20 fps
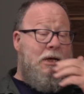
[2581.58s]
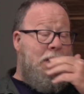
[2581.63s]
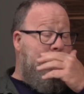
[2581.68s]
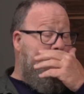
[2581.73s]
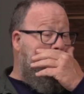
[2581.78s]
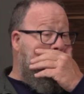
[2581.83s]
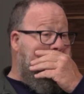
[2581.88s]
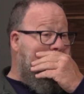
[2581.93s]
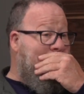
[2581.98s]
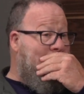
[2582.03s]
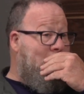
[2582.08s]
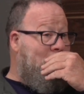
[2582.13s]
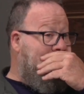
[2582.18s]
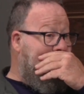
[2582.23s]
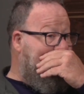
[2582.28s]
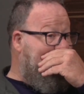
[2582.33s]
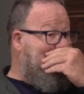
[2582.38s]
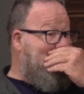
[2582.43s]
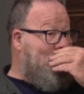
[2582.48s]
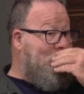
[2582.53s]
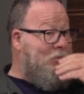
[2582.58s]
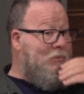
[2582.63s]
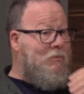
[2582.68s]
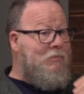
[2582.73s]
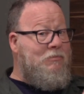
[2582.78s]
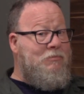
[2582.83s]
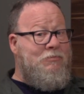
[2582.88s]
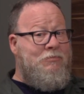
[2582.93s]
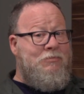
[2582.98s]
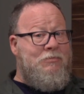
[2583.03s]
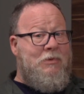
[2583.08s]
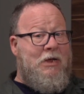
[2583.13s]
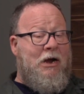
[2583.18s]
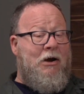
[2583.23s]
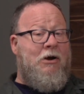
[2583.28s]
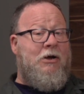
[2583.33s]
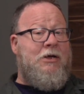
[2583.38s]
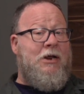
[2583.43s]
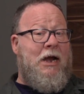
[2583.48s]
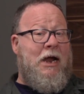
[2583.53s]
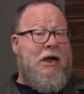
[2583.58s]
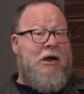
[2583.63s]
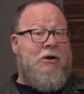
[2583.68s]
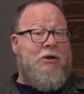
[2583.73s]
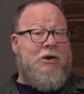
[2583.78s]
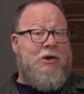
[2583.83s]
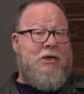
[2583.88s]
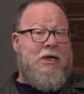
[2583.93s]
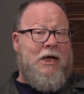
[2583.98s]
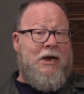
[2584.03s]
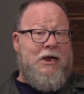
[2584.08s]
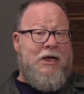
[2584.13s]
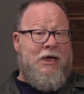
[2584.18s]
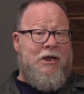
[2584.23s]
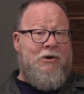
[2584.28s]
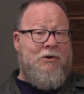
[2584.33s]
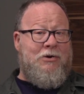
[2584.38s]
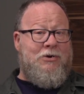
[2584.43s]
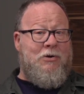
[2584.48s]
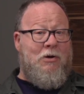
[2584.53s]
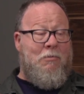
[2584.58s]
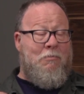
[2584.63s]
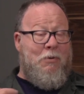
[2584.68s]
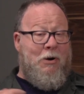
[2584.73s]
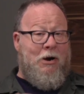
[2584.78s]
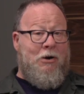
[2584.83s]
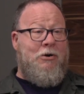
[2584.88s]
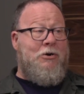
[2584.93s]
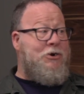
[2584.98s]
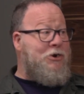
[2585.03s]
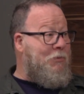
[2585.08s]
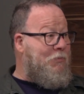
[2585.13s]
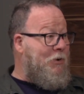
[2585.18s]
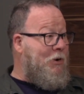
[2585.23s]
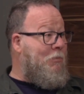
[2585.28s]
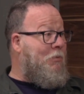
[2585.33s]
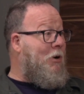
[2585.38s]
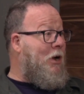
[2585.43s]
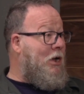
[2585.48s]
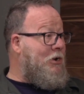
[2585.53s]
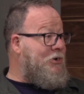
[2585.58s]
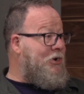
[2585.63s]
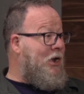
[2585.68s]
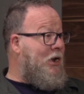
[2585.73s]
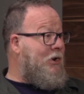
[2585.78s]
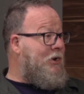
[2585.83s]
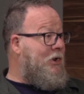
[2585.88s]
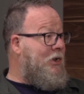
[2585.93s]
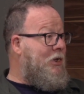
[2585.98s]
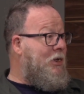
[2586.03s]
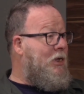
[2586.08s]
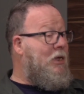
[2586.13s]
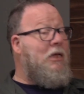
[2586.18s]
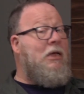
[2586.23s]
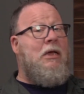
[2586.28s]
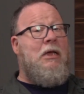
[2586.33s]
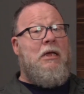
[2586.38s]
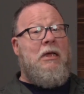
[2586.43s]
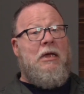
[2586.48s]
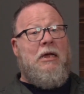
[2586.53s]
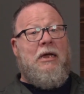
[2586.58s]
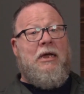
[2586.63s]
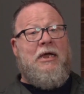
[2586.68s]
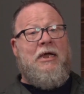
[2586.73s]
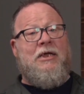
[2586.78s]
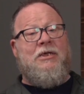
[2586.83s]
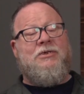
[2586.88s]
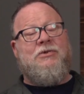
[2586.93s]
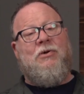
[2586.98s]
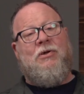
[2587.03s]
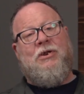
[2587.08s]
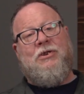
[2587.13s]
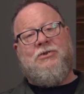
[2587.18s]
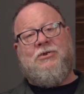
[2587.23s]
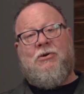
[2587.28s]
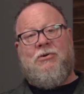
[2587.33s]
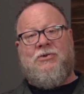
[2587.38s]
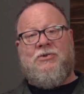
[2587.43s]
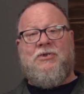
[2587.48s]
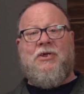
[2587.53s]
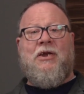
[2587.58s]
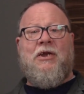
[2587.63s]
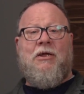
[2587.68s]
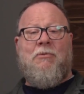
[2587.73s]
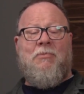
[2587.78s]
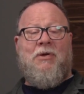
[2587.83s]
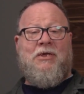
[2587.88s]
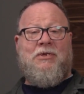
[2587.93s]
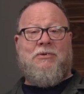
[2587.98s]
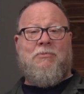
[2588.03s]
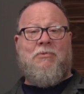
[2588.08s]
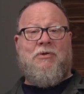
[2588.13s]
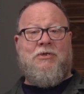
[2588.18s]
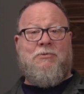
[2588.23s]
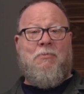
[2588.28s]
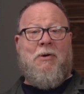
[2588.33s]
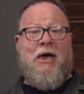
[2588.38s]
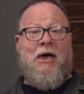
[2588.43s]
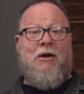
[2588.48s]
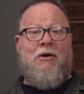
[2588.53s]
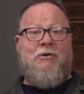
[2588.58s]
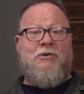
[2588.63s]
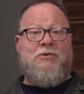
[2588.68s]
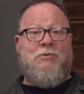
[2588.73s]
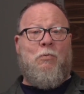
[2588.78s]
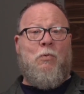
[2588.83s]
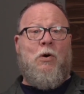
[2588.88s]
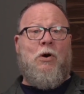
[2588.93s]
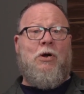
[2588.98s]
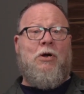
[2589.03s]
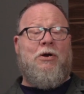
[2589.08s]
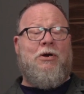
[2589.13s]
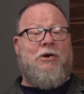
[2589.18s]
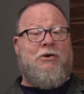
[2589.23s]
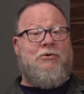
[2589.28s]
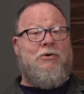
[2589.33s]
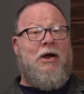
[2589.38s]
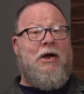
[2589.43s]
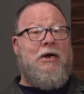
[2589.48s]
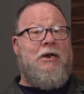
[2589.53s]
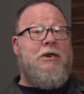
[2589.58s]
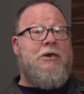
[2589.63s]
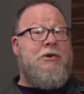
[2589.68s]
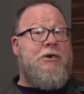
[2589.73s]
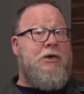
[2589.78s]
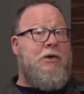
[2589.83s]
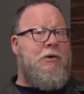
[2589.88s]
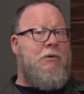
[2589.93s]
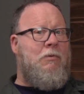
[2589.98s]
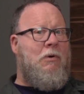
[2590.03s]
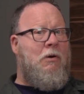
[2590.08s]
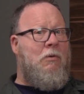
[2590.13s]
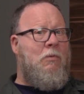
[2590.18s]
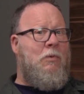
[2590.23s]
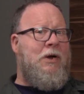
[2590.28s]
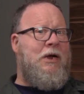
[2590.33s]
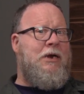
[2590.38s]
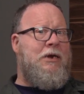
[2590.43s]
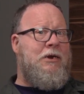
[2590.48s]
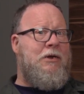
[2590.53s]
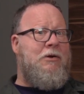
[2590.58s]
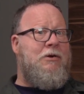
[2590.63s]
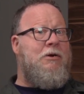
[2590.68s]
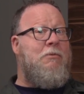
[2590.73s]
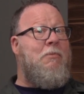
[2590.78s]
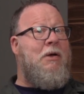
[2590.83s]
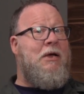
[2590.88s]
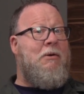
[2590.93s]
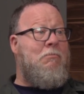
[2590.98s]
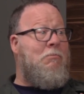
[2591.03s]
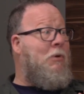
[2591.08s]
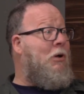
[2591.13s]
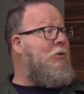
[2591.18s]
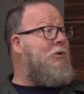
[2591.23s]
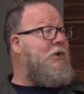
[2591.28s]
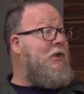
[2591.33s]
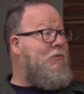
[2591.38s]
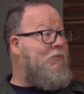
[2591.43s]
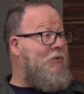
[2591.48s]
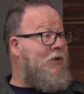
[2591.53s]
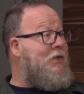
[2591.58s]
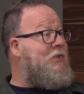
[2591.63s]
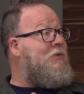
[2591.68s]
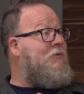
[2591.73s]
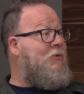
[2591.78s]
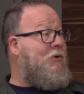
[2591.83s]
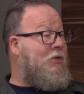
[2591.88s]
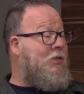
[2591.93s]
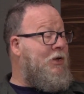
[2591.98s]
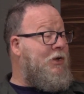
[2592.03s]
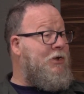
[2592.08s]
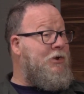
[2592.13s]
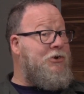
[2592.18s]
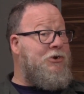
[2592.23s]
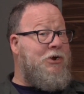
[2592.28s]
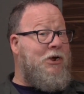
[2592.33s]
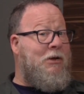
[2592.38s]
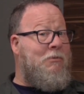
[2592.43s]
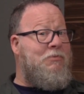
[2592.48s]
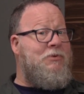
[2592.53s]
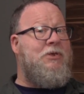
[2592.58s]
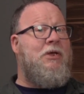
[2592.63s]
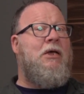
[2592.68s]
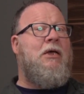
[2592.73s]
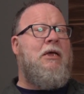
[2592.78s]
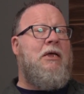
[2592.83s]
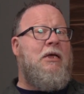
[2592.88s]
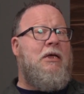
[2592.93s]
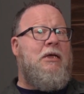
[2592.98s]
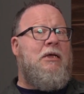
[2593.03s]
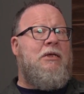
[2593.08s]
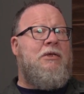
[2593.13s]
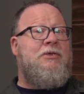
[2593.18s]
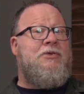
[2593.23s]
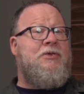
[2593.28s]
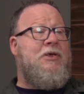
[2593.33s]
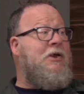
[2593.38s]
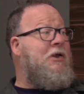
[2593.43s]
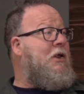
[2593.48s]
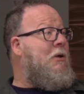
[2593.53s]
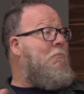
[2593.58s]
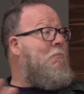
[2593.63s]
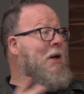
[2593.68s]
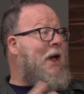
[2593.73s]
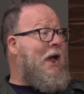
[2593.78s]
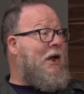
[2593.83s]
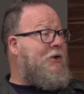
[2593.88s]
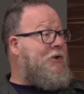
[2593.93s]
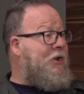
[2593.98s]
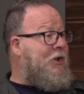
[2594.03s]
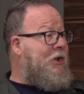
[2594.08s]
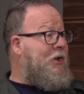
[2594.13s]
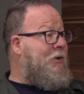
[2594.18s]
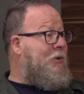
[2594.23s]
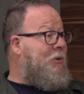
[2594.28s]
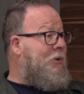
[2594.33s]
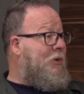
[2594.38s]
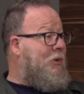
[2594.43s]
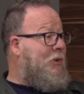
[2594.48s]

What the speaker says: Eric and I are going to kind of enter into a partnership on a project. He's going to start sending me some of his patterns. We're going to try to do what we do to make multi-fits for click and ships, send it back to you.